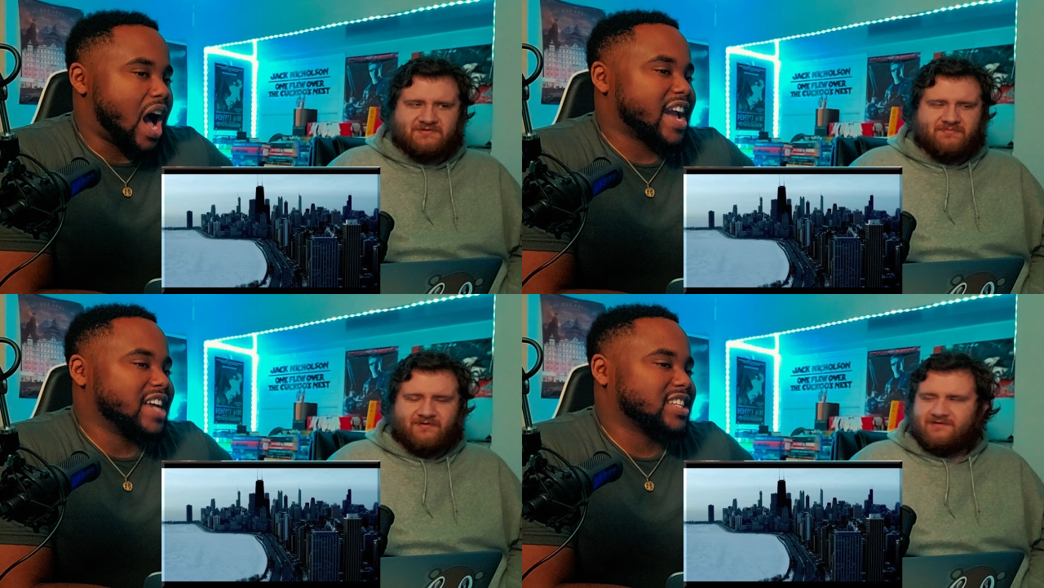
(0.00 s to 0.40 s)
Speaker 1: I,
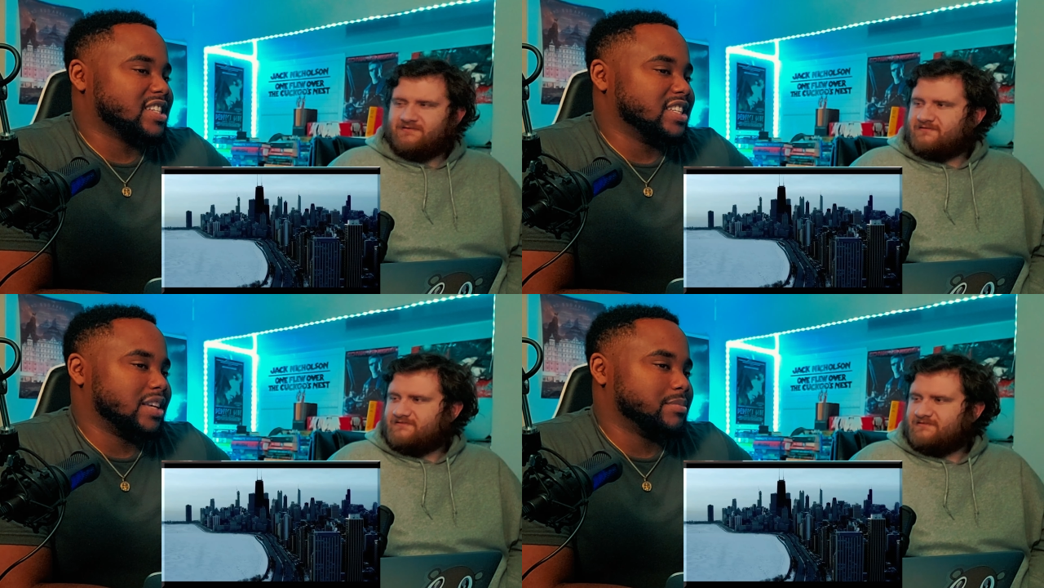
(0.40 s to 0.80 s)
I guess because
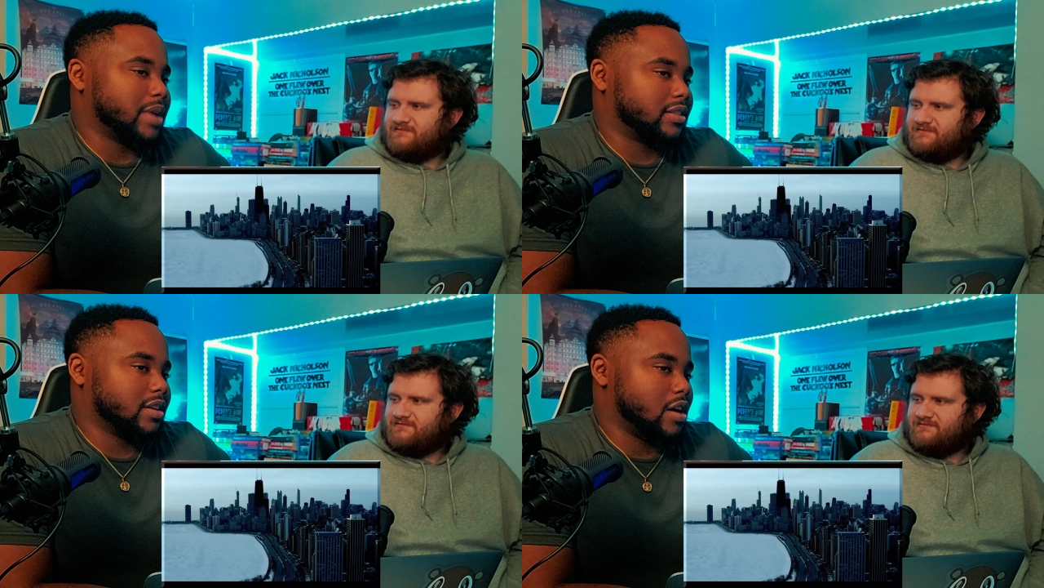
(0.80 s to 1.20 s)
he seemed
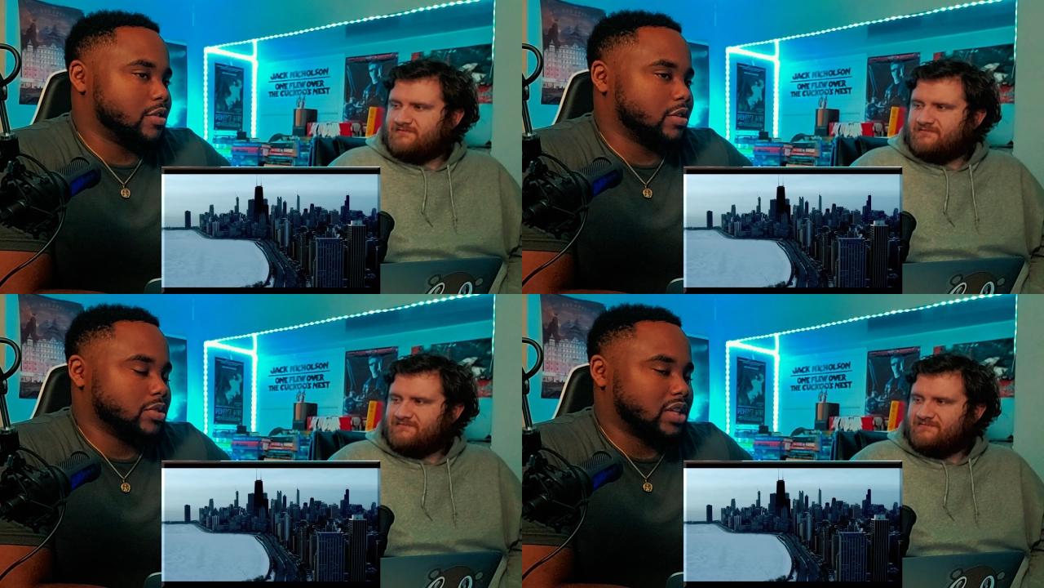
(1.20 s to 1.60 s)
like the, I the
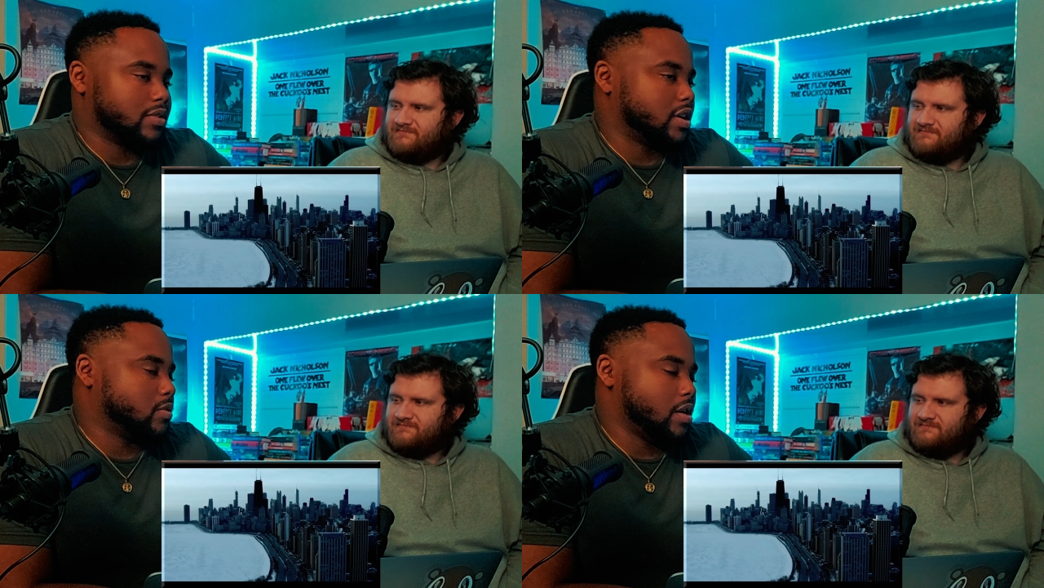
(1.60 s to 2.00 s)
most
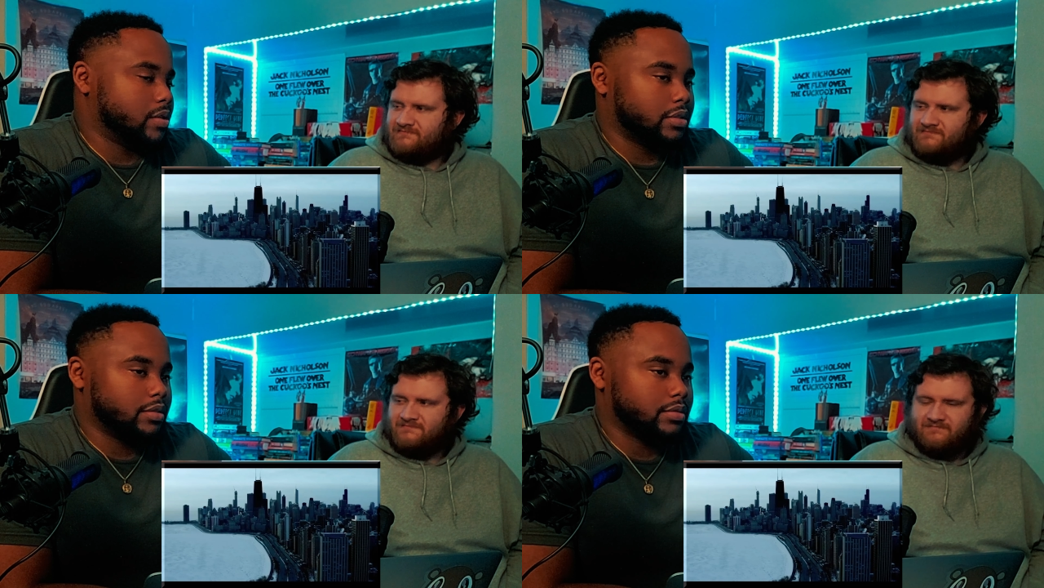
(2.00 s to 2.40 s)
level-headed one. I
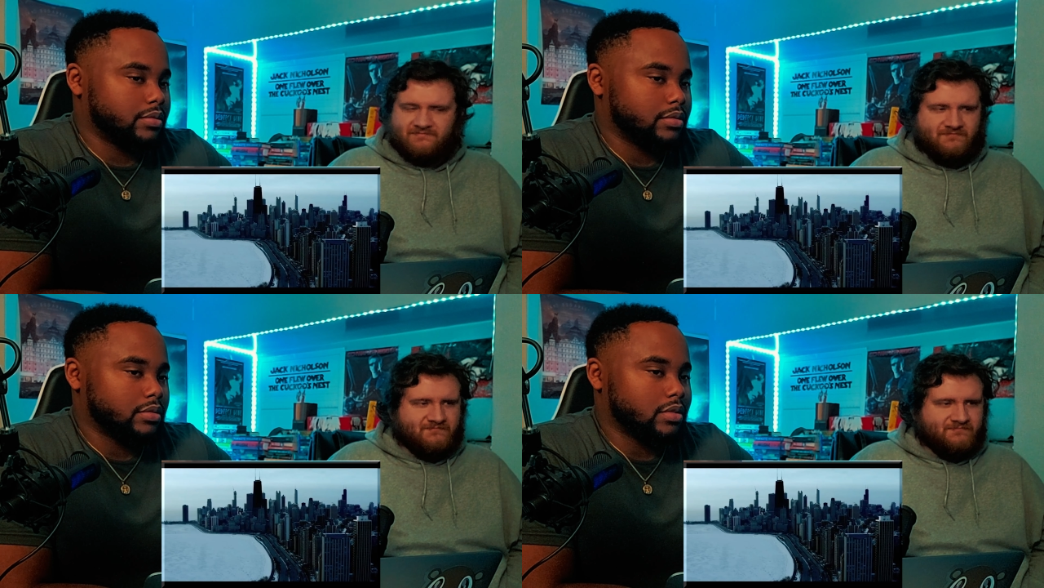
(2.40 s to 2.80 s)
don't know.
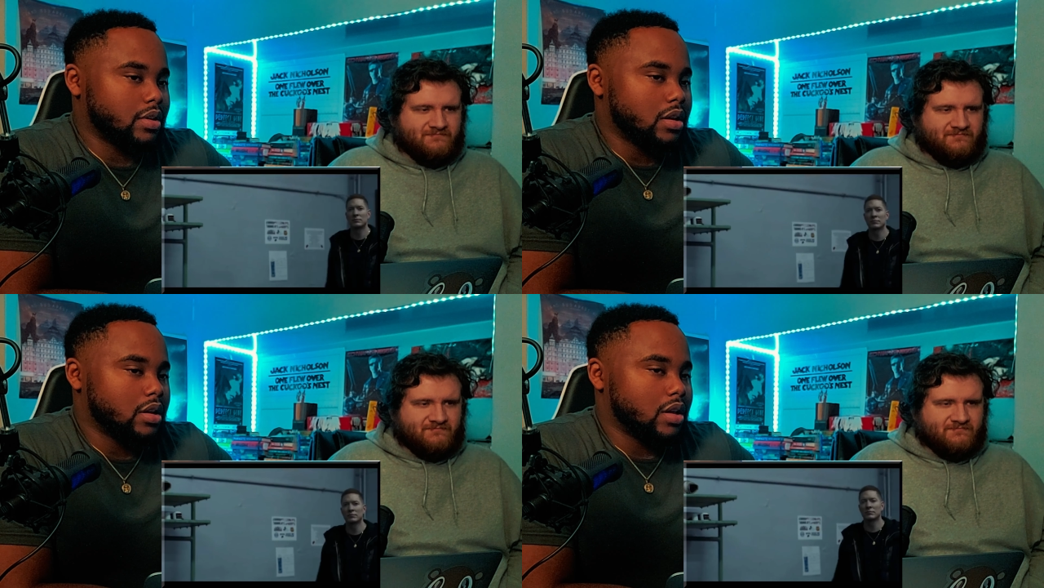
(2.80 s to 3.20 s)

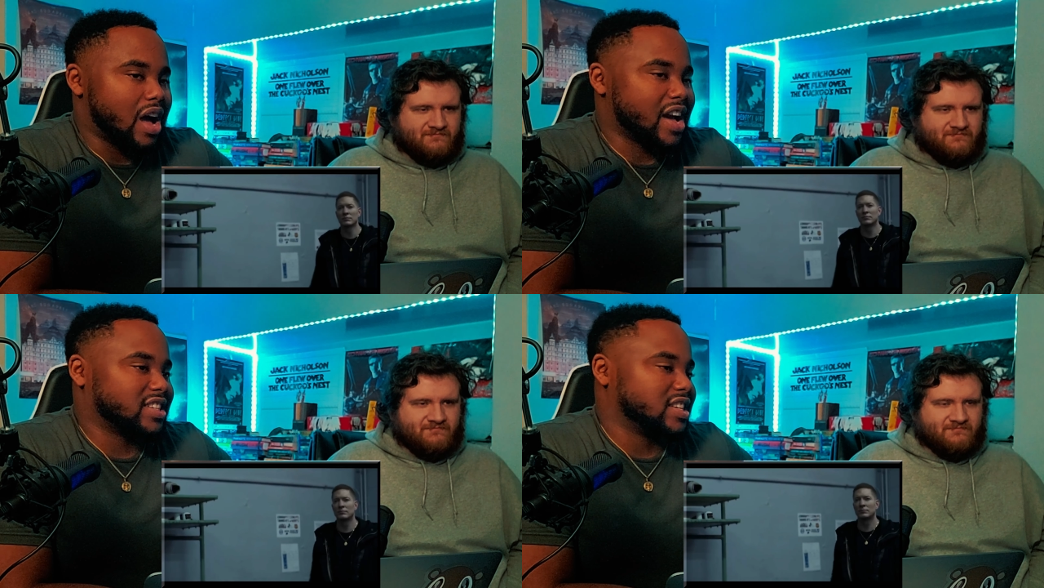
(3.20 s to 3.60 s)

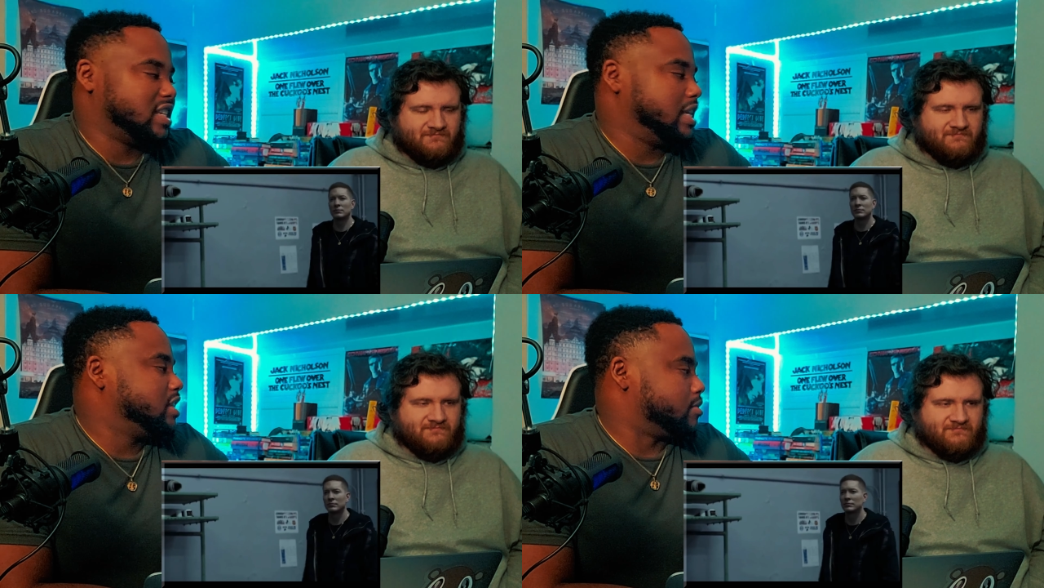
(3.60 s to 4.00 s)
I guess because
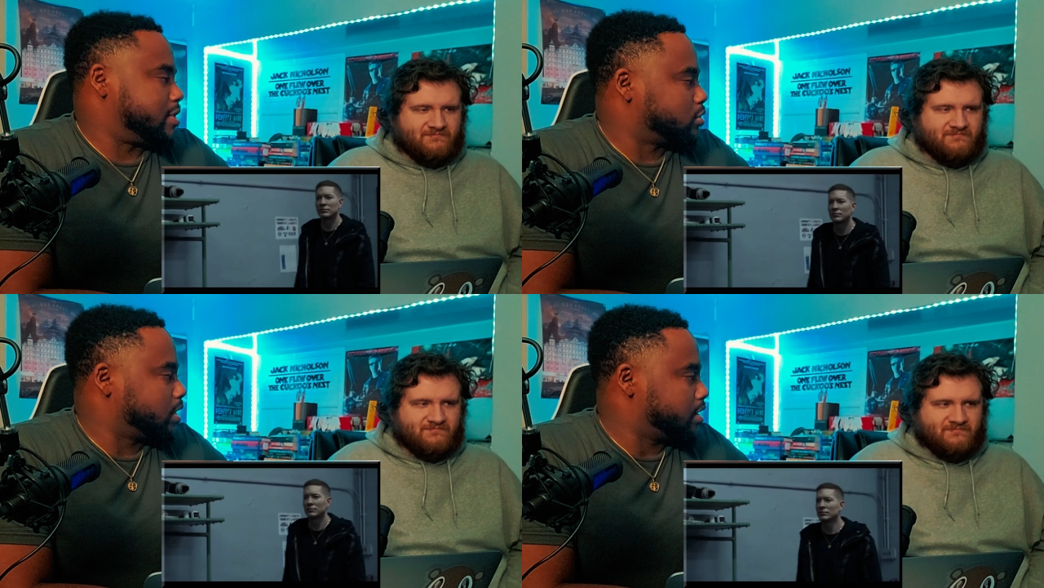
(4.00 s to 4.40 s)
he, he's the
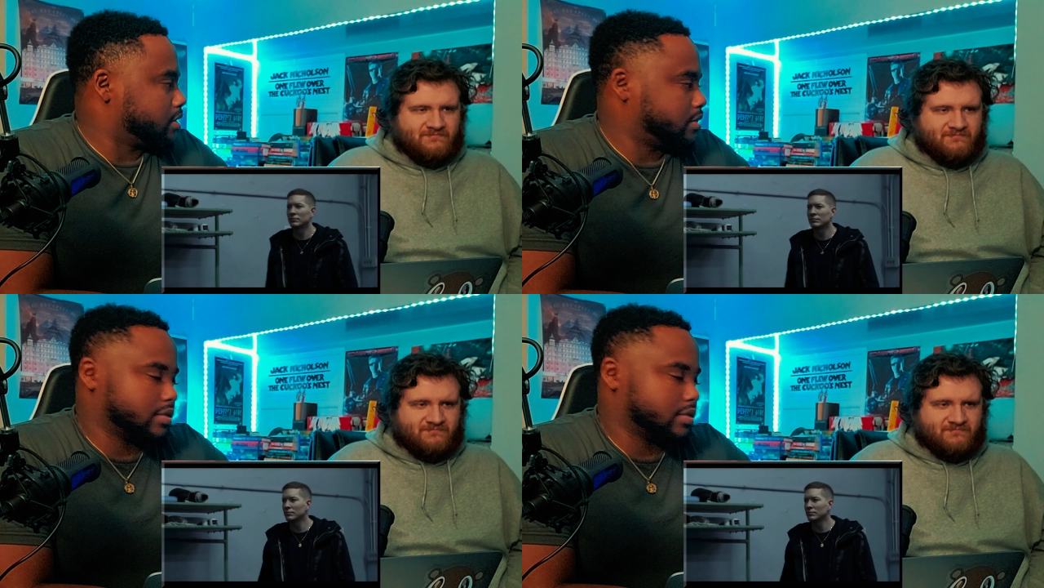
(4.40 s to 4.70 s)
original leader.